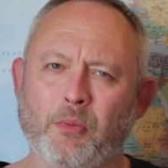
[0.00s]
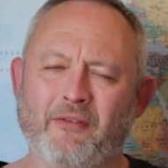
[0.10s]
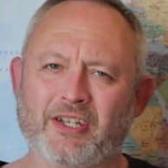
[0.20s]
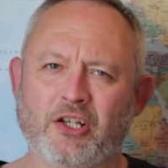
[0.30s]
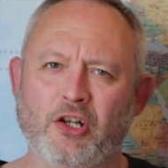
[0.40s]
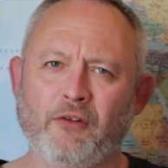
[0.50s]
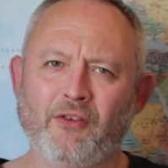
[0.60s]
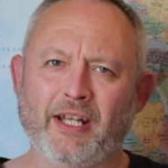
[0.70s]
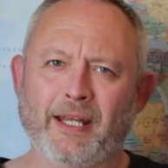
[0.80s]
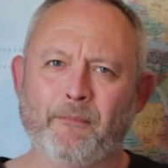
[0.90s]
coming off is
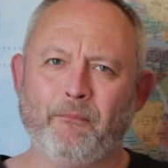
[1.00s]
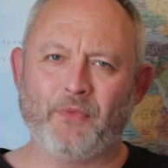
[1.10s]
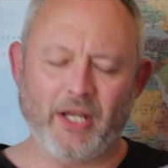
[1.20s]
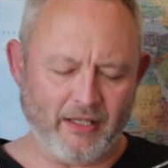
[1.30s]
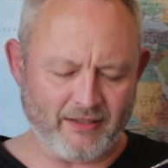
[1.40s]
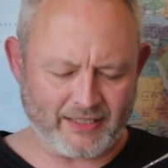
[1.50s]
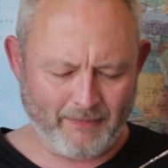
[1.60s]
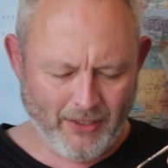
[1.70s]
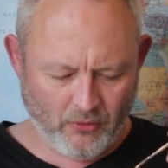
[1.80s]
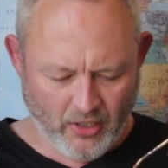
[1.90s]
lovely. You can
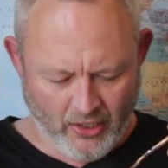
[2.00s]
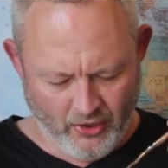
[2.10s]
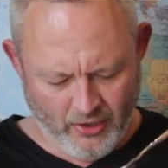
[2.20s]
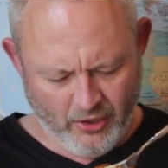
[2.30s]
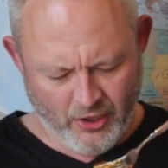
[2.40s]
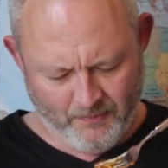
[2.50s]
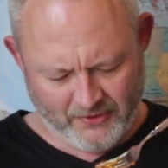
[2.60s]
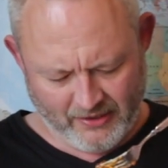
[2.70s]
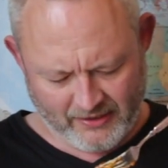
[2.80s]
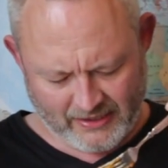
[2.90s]
smell
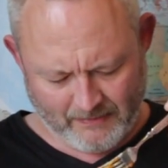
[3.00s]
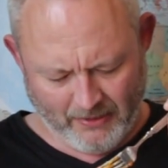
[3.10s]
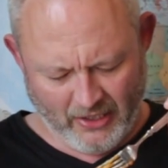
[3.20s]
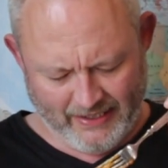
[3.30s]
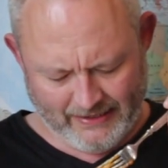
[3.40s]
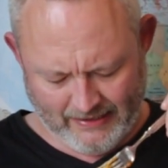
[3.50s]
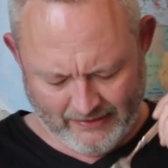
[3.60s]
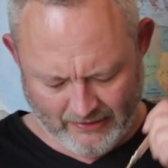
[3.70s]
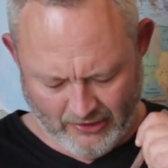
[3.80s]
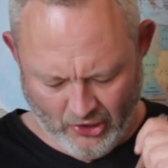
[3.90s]
herbs and spices
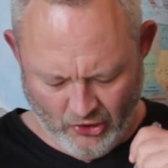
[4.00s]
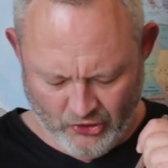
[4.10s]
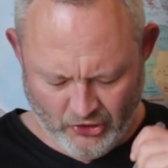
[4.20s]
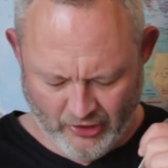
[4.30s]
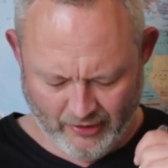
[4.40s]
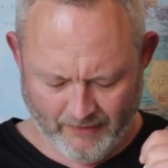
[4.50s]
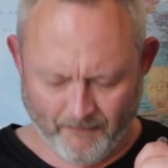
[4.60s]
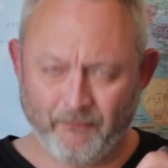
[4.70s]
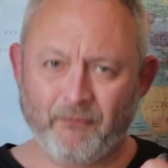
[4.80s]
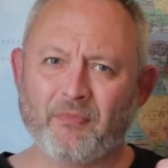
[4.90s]
and onion.
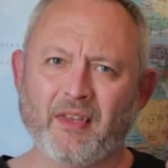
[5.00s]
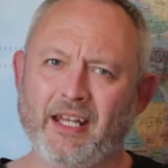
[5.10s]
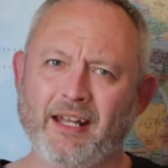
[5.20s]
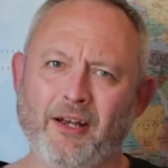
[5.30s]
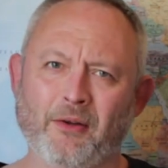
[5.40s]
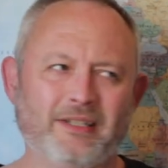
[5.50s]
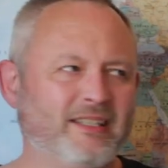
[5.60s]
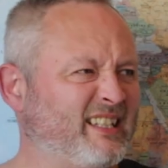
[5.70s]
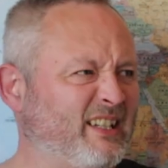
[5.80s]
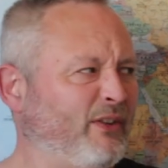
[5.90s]
You know, it's
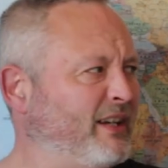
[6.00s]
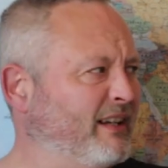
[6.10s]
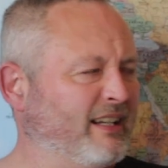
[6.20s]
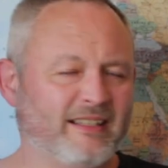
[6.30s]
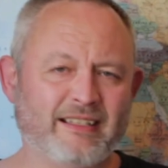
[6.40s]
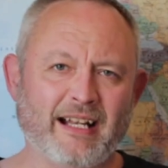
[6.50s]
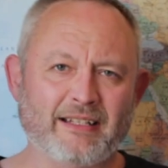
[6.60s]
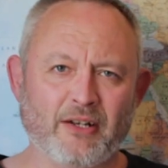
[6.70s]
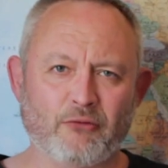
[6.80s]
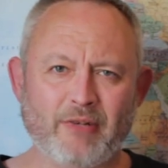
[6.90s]
as if you're
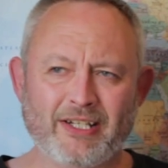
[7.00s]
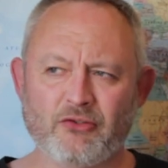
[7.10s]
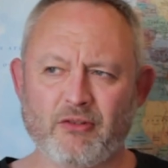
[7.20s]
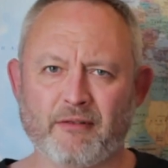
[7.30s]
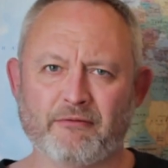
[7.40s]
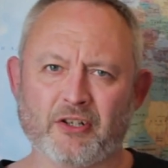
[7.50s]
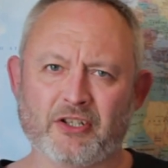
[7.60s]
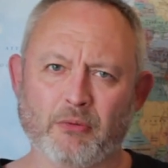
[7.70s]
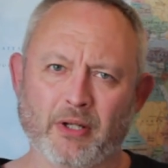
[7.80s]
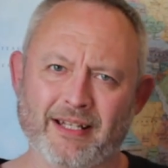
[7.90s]
sat in a restaurant in
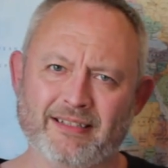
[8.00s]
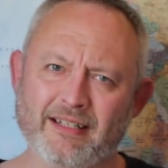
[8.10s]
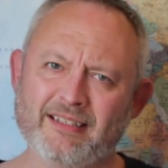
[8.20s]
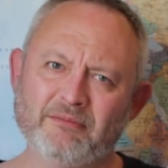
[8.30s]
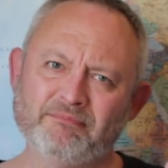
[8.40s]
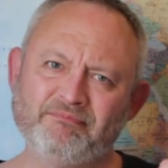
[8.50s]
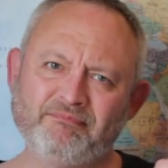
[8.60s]
front of one, this is.